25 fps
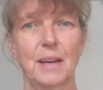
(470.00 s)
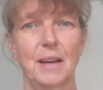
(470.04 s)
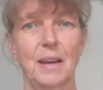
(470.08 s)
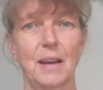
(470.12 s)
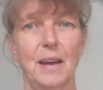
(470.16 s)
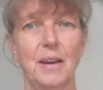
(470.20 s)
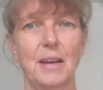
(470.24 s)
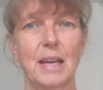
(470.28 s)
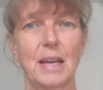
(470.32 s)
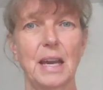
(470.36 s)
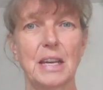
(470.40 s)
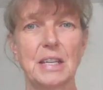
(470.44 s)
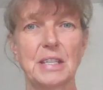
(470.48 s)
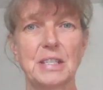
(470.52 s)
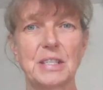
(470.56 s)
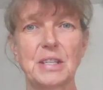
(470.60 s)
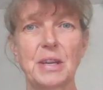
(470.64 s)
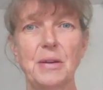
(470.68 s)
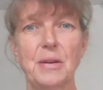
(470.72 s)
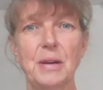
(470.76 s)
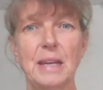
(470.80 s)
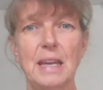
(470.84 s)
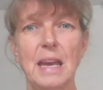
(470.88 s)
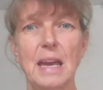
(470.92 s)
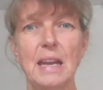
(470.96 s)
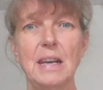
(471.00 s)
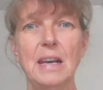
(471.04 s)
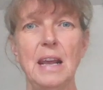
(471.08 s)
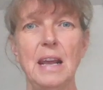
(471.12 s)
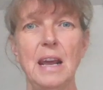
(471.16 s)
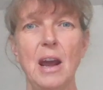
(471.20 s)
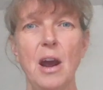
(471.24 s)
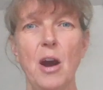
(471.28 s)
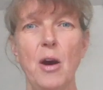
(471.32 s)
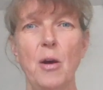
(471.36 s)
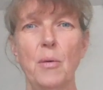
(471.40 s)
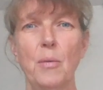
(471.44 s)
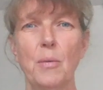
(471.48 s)
Okay, so again,
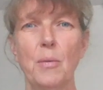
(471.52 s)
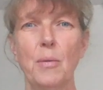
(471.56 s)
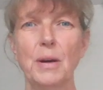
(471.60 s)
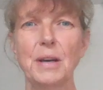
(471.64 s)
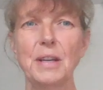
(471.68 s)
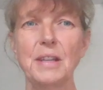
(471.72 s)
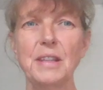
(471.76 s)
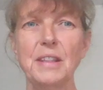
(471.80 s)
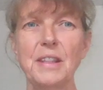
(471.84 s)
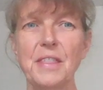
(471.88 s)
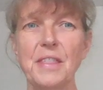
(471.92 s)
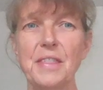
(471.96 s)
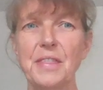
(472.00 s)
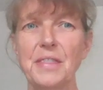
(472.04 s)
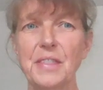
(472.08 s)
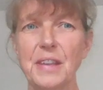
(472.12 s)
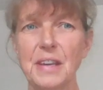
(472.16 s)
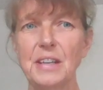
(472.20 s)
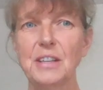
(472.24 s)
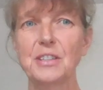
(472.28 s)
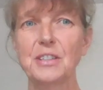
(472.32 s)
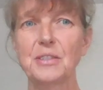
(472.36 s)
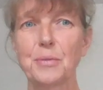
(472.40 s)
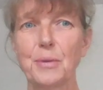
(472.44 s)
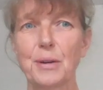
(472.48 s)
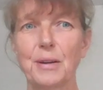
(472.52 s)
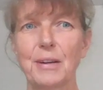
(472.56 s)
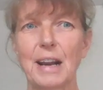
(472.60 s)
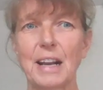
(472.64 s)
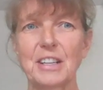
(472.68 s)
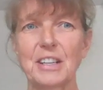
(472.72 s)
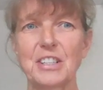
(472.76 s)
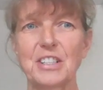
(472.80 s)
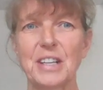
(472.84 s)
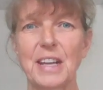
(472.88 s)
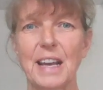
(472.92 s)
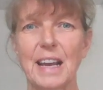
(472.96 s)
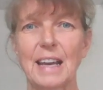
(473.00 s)
what are the things we're
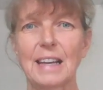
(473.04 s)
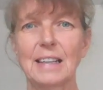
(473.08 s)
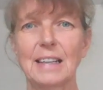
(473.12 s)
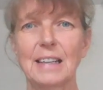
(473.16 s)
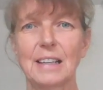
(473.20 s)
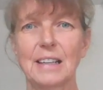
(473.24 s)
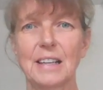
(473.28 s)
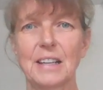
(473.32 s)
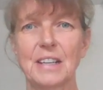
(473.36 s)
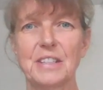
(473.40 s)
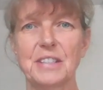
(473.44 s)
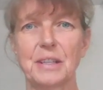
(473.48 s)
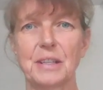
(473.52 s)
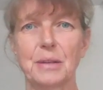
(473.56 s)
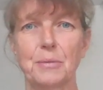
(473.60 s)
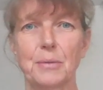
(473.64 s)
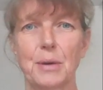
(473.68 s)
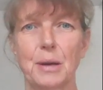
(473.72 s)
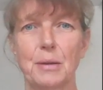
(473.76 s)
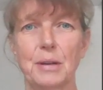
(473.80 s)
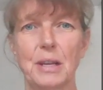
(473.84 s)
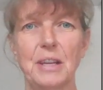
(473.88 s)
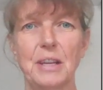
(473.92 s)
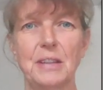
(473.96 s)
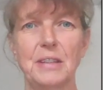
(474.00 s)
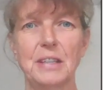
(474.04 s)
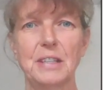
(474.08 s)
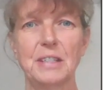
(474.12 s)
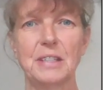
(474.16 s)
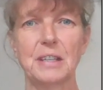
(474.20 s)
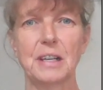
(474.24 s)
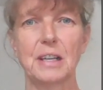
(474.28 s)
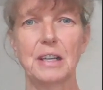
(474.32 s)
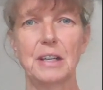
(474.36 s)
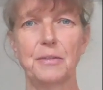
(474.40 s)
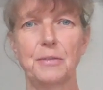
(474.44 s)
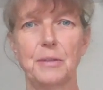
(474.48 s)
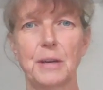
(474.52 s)
actually analysing in these
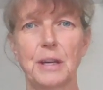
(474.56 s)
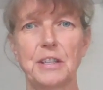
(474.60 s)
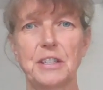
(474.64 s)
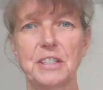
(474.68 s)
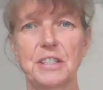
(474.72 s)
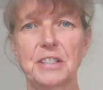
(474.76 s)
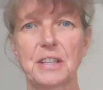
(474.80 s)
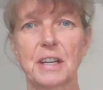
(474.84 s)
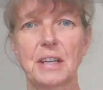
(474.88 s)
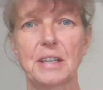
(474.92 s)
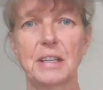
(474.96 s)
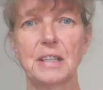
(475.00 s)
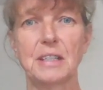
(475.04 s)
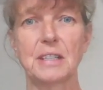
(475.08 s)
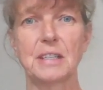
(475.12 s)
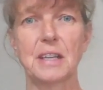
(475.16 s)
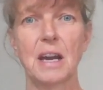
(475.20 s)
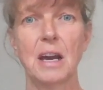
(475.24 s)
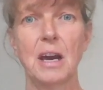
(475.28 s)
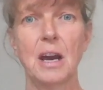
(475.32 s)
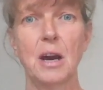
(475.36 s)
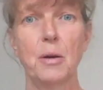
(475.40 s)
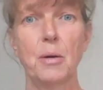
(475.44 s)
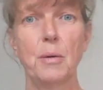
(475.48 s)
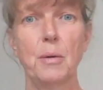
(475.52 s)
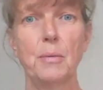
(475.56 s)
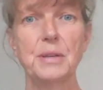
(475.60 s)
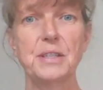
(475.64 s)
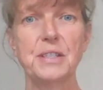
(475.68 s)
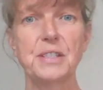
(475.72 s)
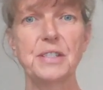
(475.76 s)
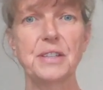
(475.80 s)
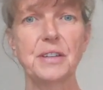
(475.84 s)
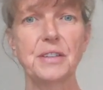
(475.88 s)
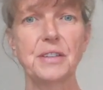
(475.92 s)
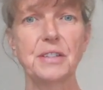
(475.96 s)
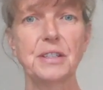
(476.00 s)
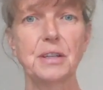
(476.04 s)
early phase studies? Well, we're
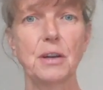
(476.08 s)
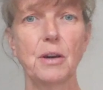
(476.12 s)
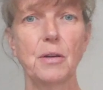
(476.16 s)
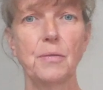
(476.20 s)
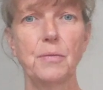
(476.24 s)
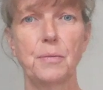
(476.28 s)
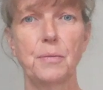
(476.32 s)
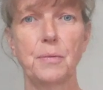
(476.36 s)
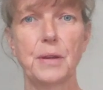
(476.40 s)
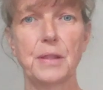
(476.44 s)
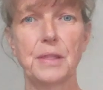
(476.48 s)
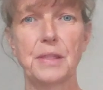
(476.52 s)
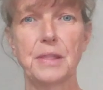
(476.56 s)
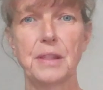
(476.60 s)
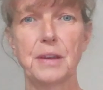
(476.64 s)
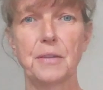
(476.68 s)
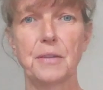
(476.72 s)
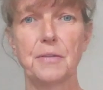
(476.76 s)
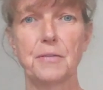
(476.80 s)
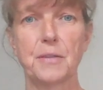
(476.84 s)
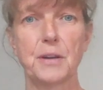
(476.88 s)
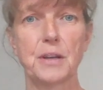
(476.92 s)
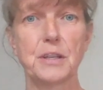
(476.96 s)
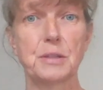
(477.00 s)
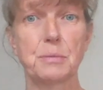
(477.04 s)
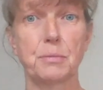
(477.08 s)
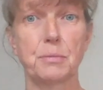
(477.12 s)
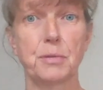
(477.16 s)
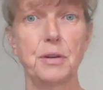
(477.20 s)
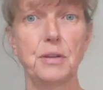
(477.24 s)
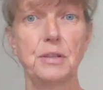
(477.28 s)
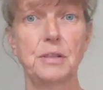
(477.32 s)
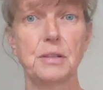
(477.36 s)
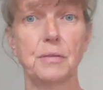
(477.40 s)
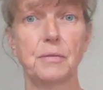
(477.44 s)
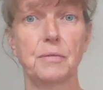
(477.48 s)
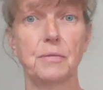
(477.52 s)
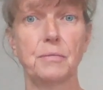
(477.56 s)
starting off with the first
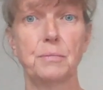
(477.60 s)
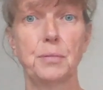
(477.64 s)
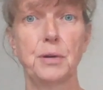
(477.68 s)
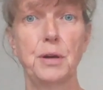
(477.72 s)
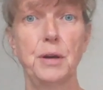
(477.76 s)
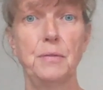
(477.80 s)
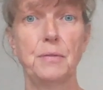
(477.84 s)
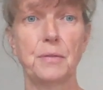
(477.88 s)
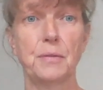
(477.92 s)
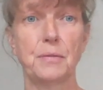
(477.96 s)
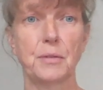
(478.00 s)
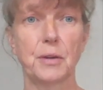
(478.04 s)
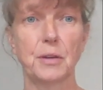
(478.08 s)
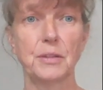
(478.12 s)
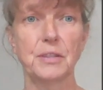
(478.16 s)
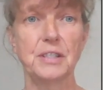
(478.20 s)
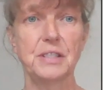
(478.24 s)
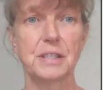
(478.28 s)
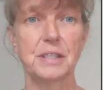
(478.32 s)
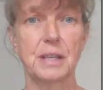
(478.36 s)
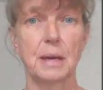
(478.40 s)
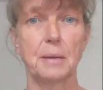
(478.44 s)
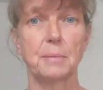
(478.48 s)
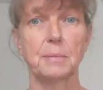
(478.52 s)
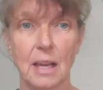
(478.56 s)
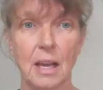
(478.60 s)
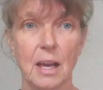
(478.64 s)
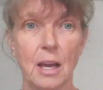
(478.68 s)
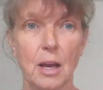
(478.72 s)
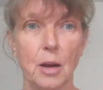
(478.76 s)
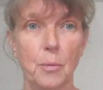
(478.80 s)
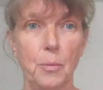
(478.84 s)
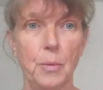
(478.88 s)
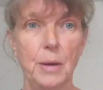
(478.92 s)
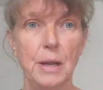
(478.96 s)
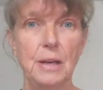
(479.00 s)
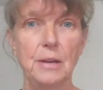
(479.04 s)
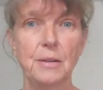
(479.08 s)
proof of concept.
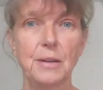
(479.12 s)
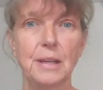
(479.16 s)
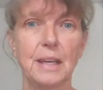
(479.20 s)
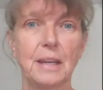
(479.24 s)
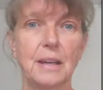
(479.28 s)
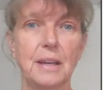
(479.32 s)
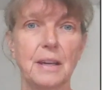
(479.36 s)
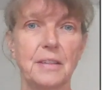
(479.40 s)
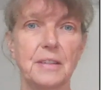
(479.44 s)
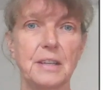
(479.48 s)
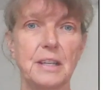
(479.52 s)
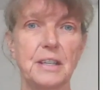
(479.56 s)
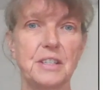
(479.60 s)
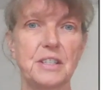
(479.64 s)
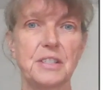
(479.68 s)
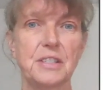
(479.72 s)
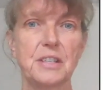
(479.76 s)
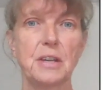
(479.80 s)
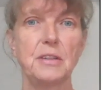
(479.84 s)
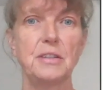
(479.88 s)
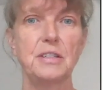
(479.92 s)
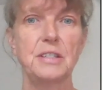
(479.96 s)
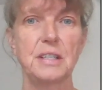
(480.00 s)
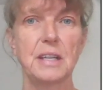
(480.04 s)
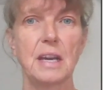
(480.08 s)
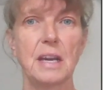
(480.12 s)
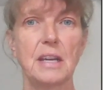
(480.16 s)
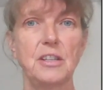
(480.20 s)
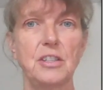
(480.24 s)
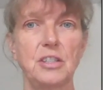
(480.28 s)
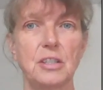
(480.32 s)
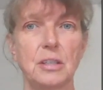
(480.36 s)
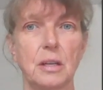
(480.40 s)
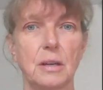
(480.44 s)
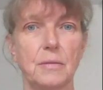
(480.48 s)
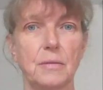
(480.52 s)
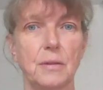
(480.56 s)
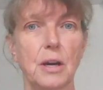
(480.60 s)
We're looking at the
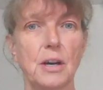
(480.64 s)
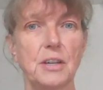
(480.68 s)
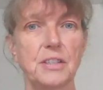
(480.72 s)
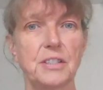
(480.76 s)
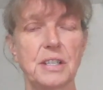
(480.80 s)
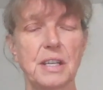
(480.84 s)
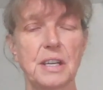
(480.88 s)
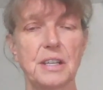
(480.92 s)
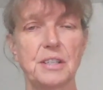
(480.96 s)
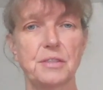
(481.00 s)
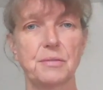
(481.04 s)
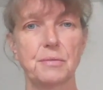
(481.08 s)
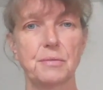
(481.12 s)
association of our test